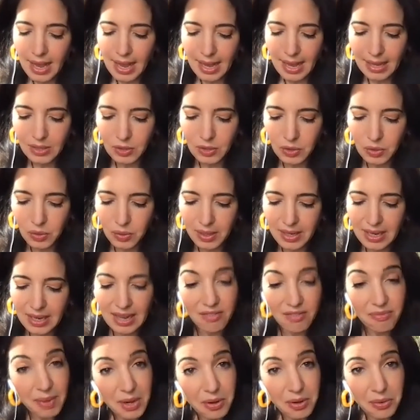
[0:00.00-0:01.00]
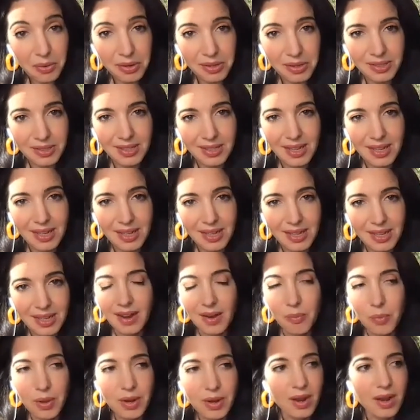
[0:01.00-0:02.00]
And so I gave my notice, and then
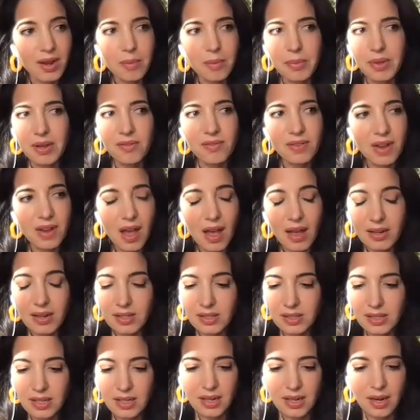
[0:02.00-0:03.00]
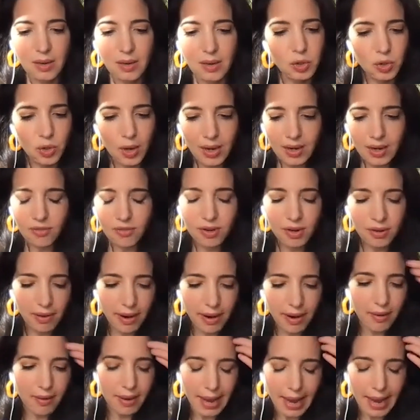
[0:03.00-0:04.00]
I went on a bit of an odyssey, and I was trying to figure
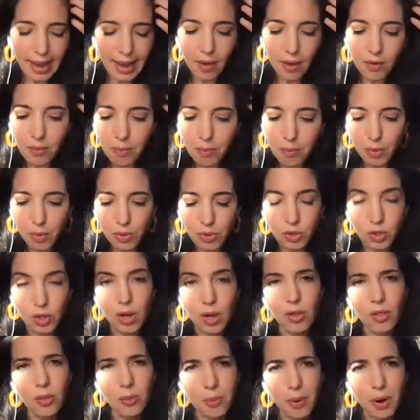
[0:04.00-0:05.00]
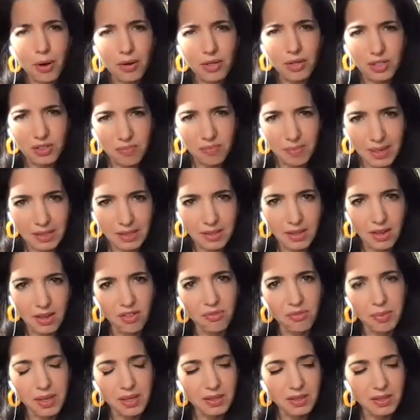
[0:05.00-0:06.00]
out how to merge all the parts of
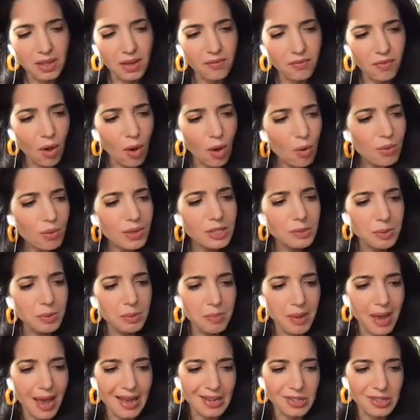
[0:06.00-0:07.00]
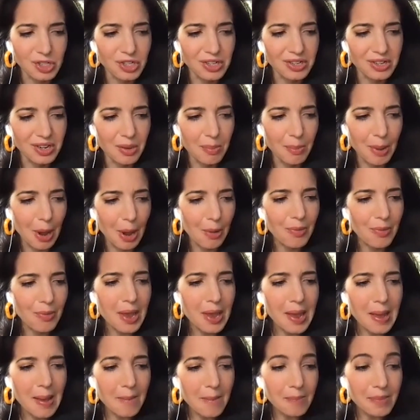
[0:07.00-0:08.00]
myself, because I've always been passionate about
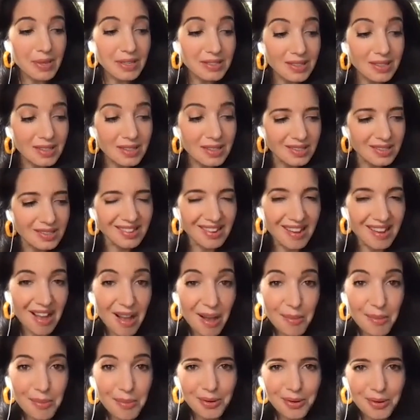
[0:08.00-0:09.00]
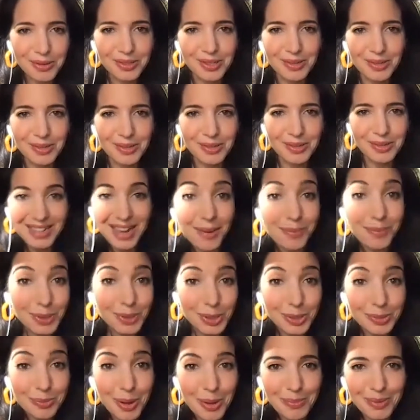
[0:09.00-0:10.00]
business and commerce, and my dad was
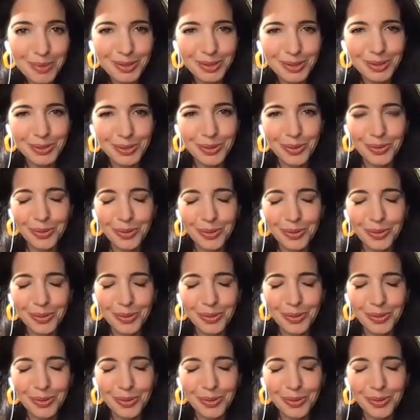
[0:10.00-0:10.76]
a small business owner,